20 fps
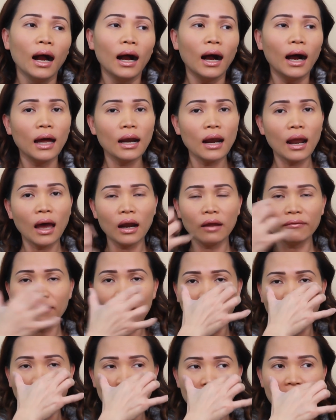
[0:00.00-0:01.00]
a lot of
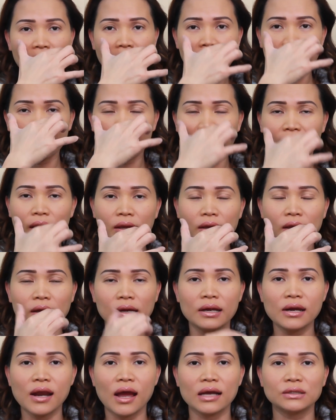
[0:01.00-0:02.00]
highlight right here.